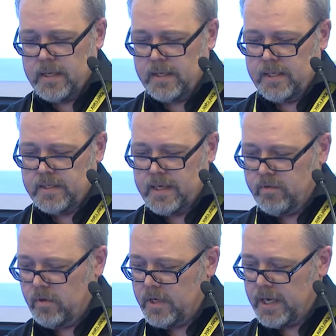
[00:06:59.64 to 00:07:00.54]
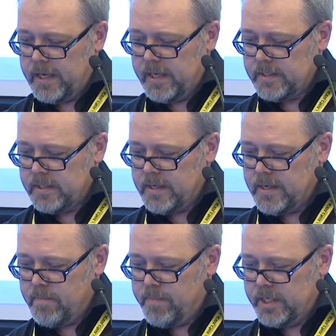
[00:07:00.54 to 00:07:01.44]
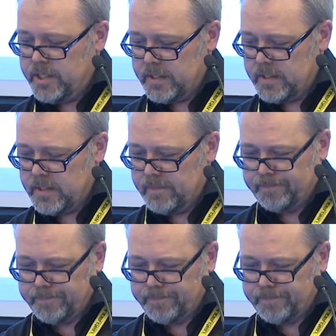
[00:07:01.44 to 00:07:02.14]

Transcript: Let's have a look at budgets.